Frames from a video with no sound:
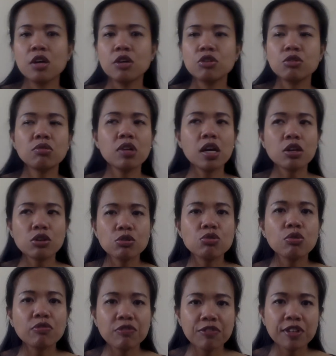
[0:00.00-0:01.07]
so that you
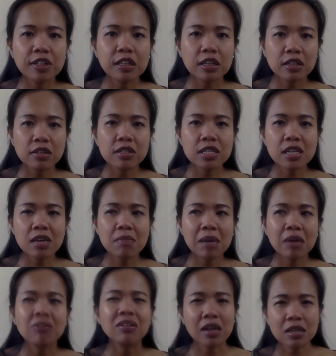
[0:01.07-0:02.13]
don't feel guilty
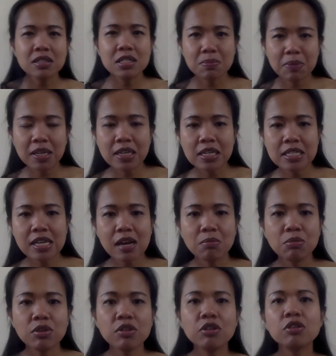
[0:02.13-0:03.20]
about not spending
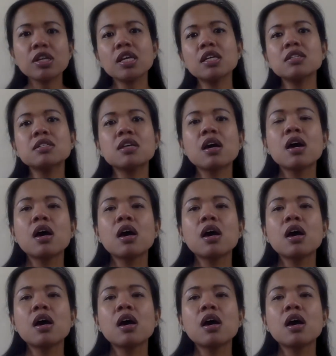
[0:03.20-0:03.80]
time with your kids,